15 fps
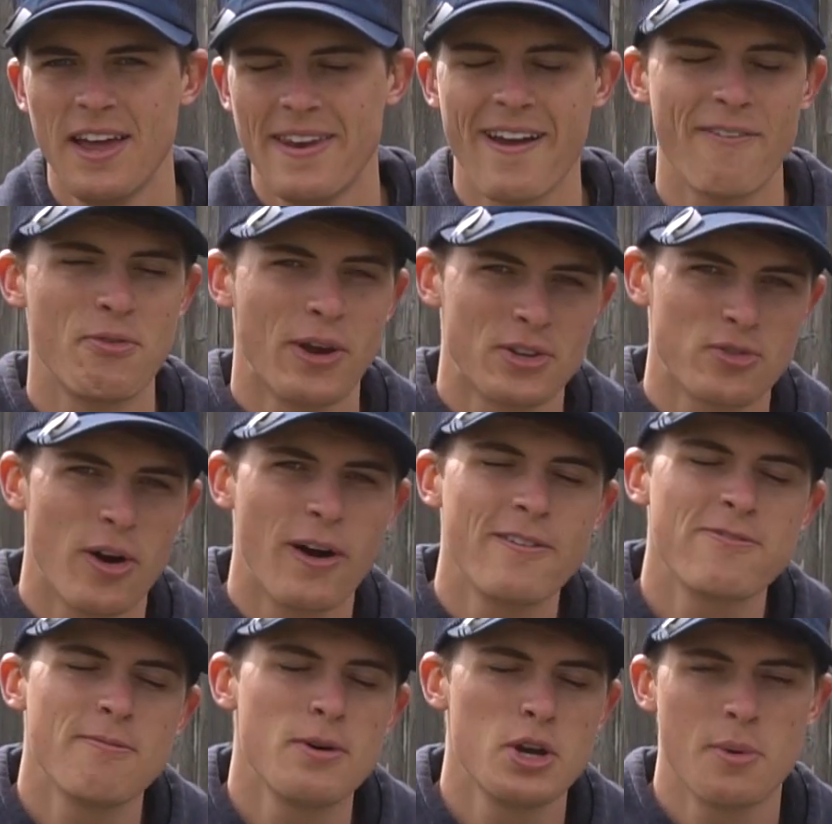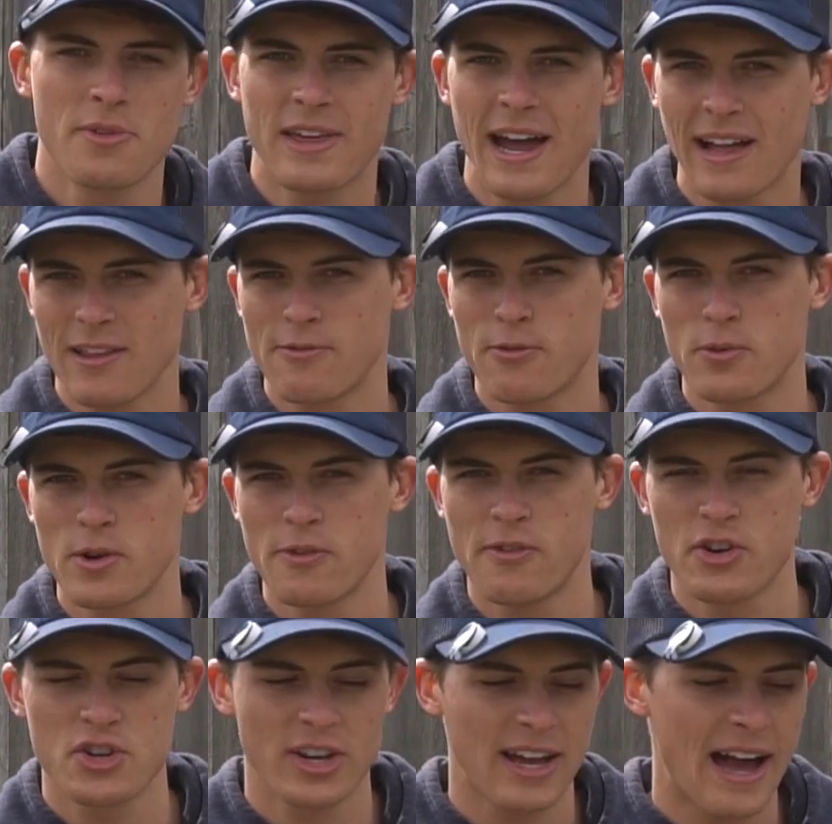Now, if you guys are unfamiliar with California
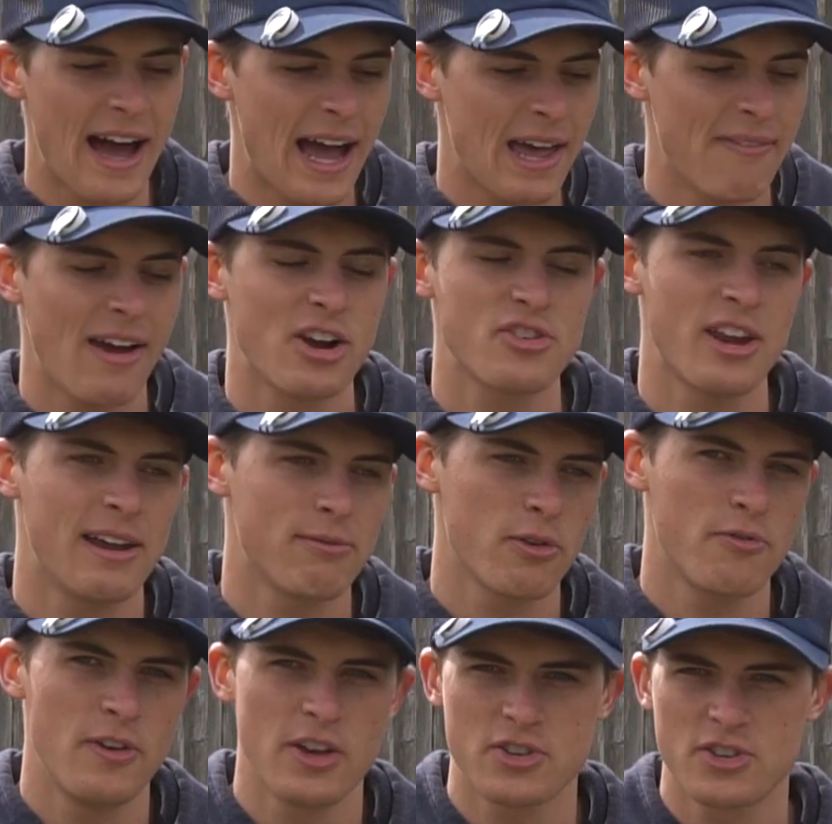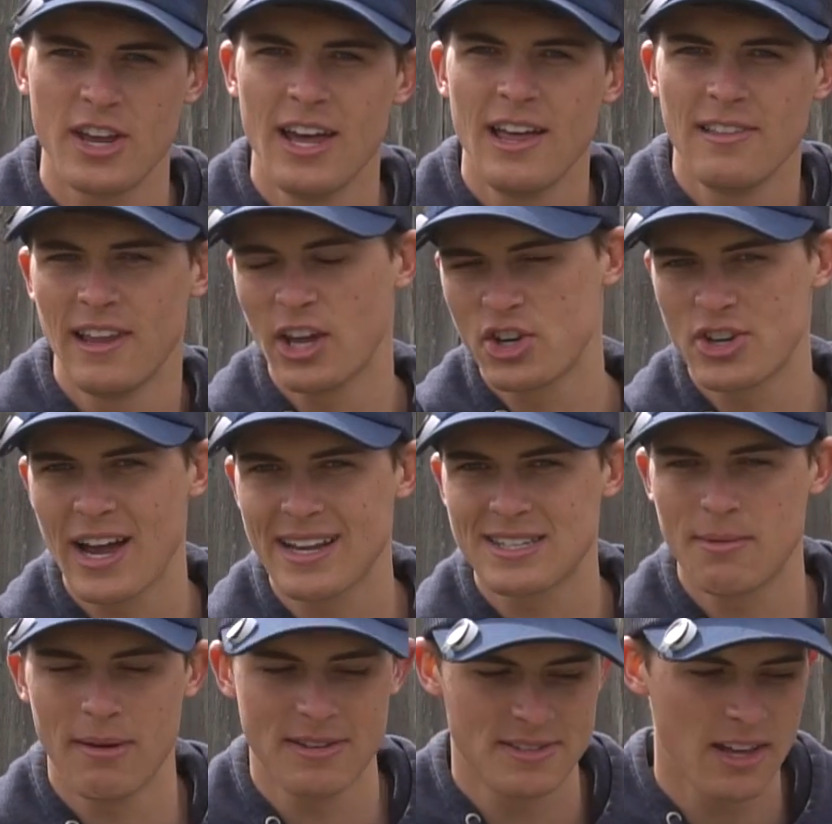fishing, I've actually never fished Lake
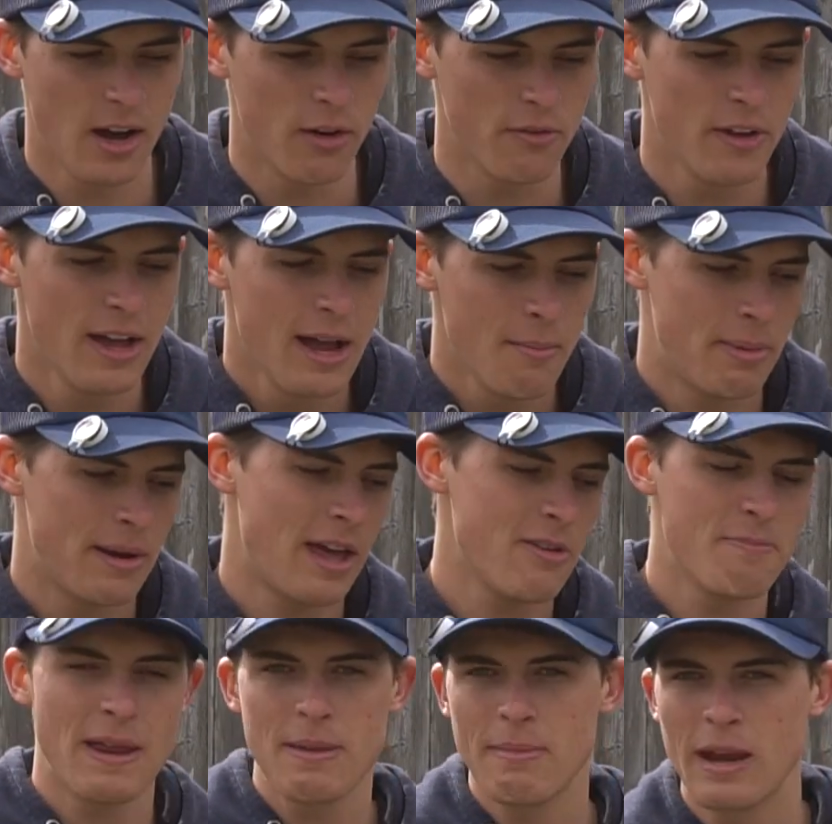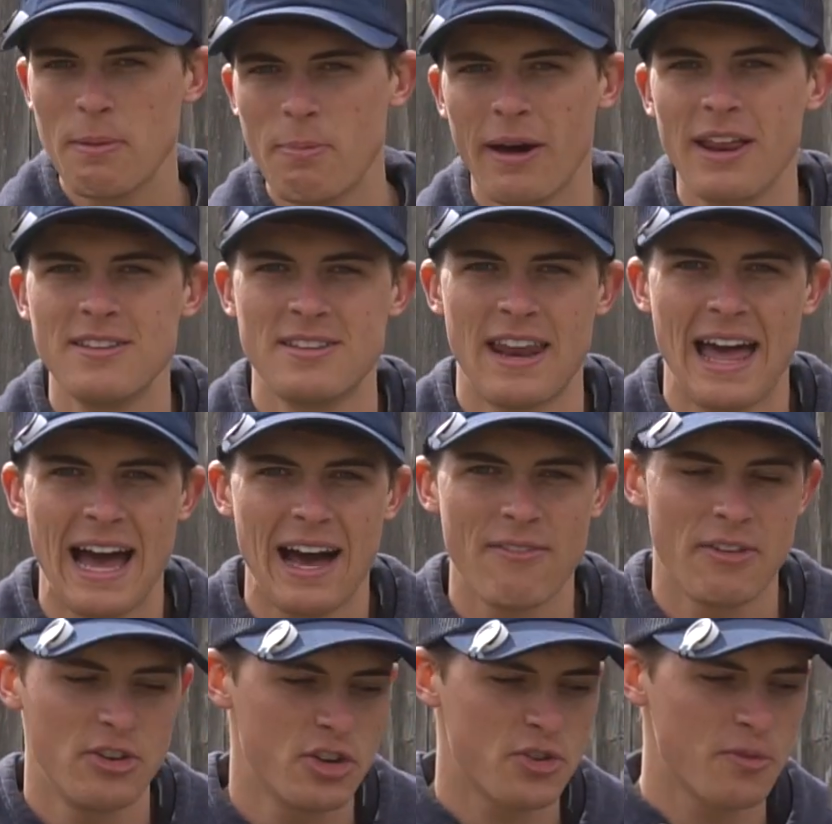Shasta myself, but I have many, many buddies that
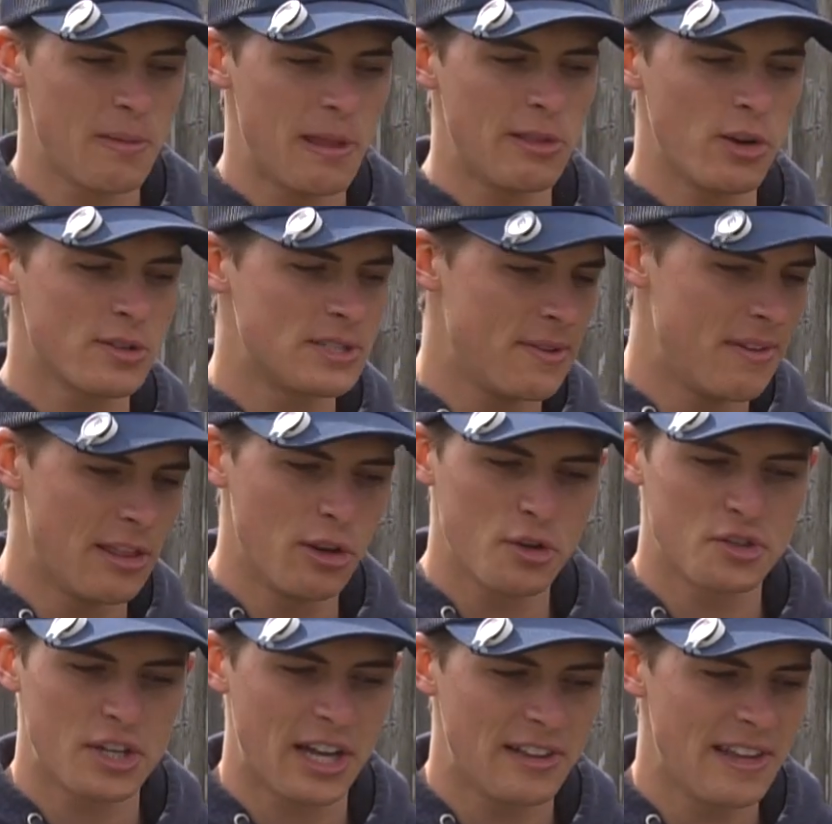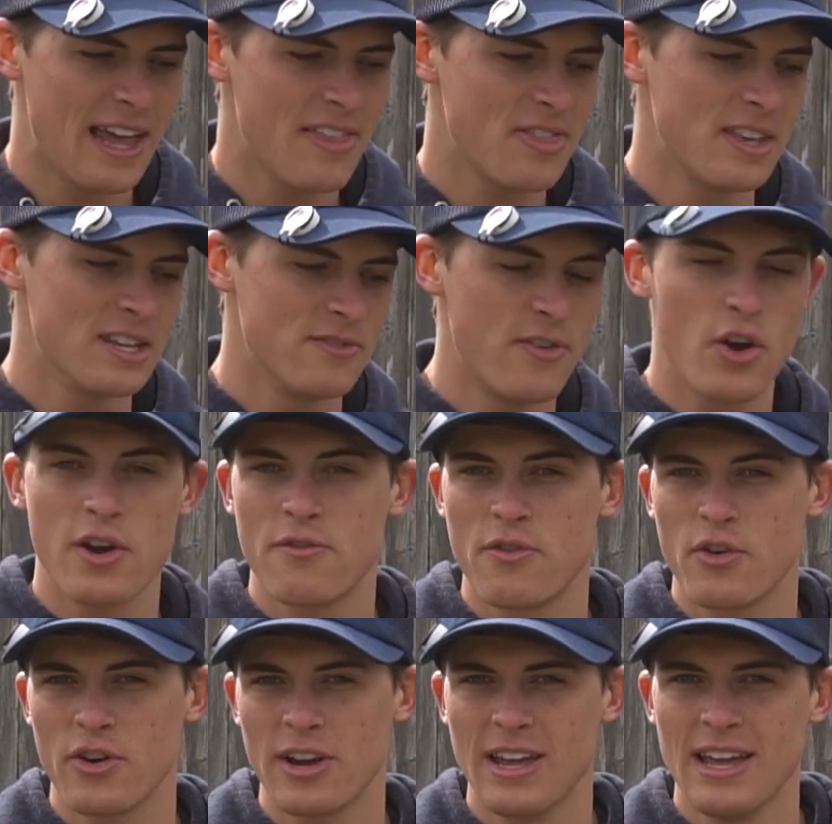have, and just from the looks of it, it looks like a lake that is very,
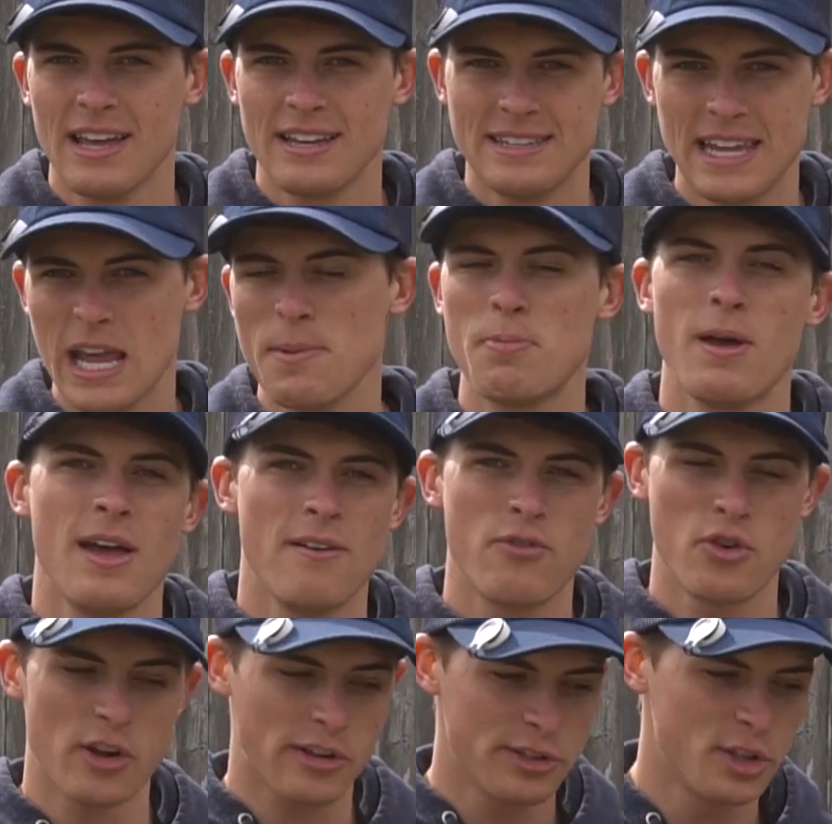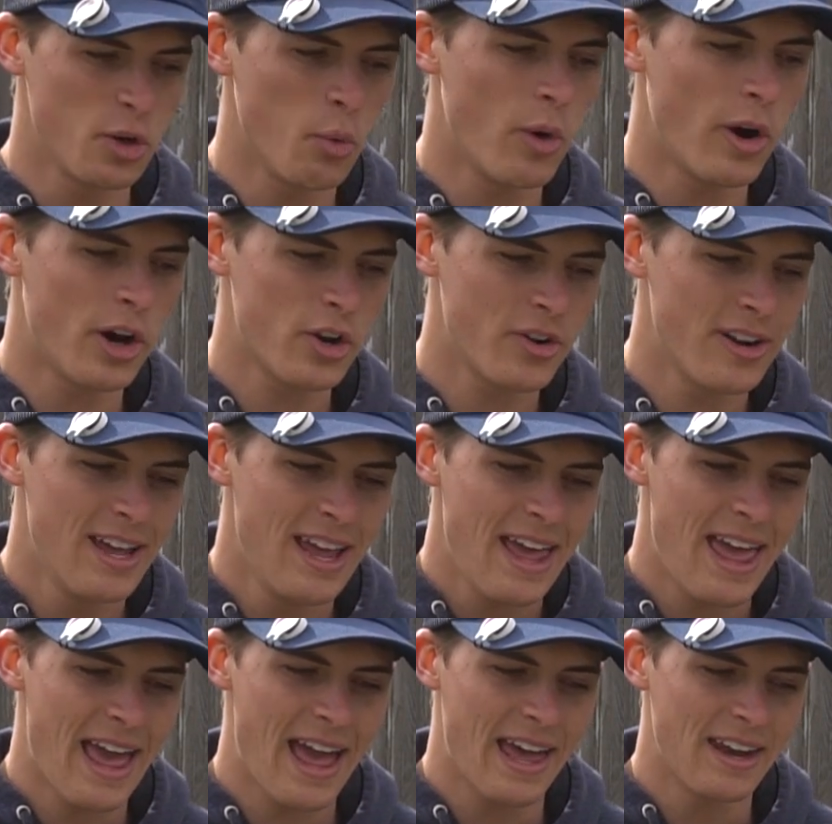very deep, very clear water,
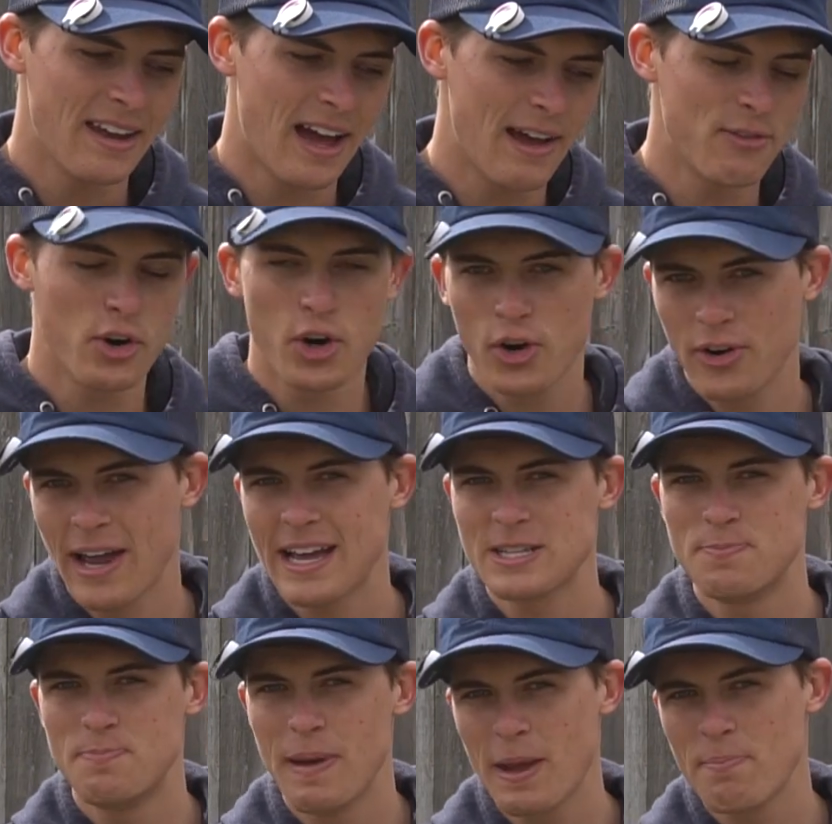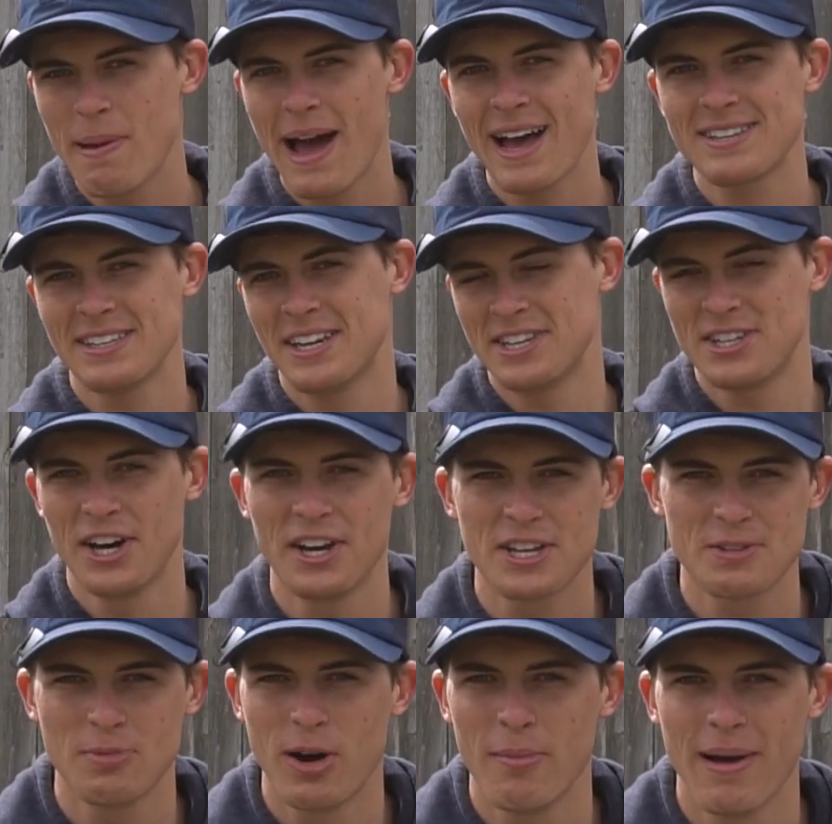and I've heard it has big bass and a ton of
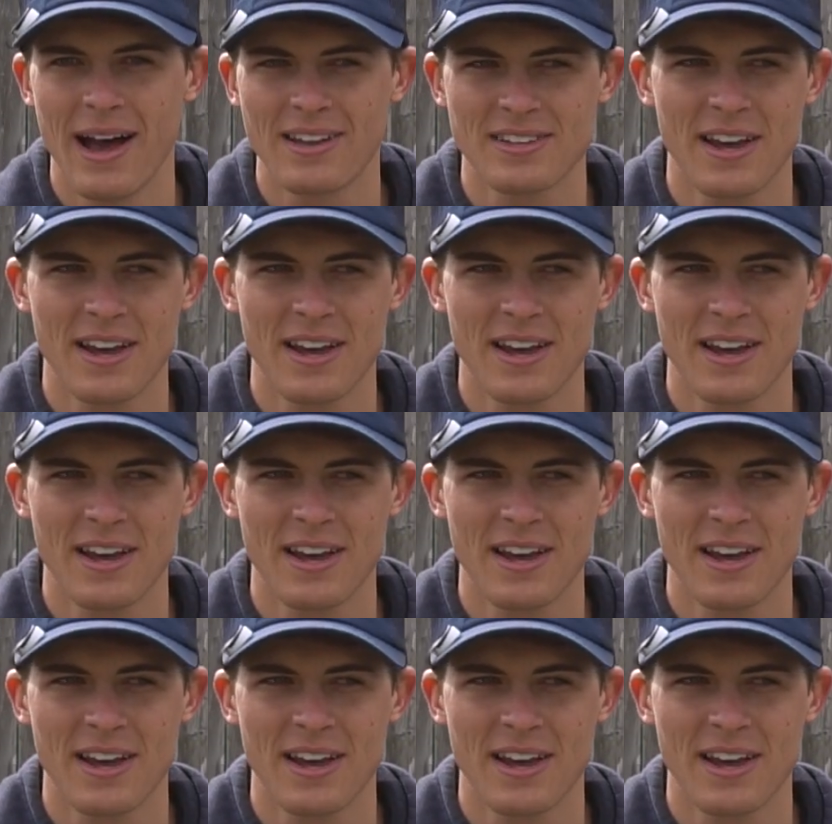small bass.